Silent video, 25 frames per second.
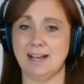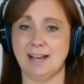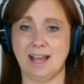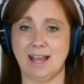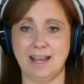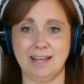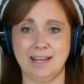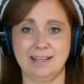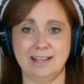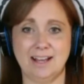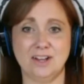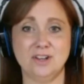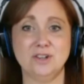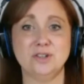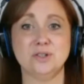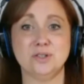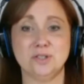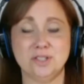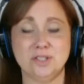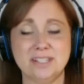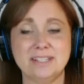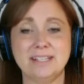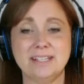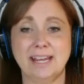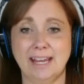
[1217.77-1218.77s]
I
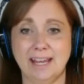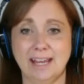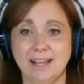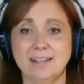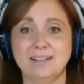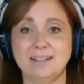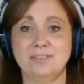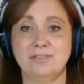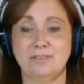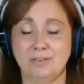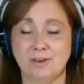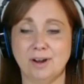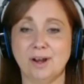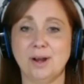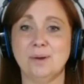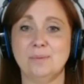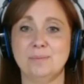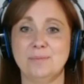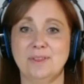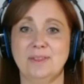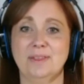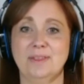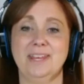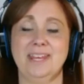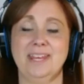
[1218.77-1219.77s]
understand
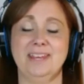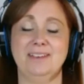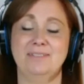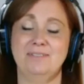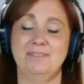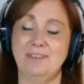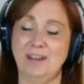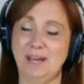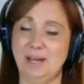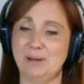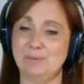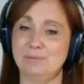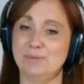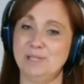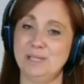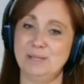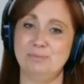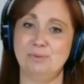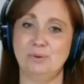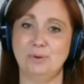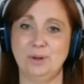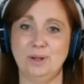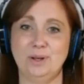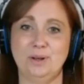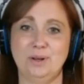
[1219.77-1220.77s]
from the family
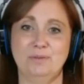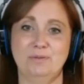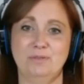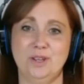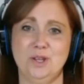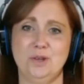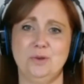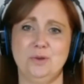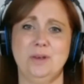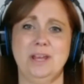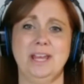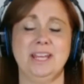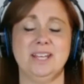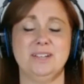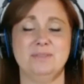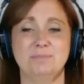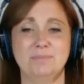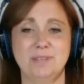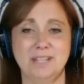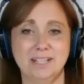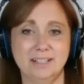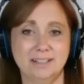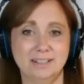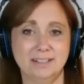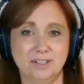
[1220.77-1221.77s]
point of view, it can
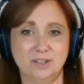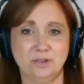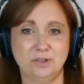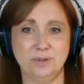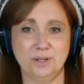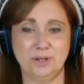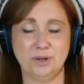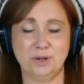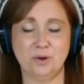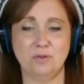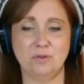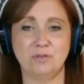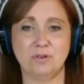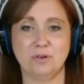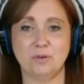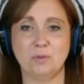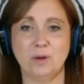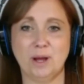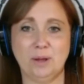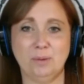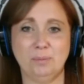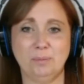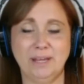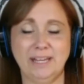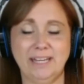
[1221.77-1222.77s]
be a little bit
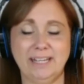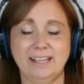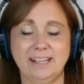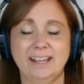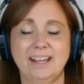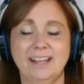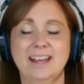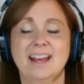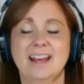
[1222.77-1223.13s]
overwhelming.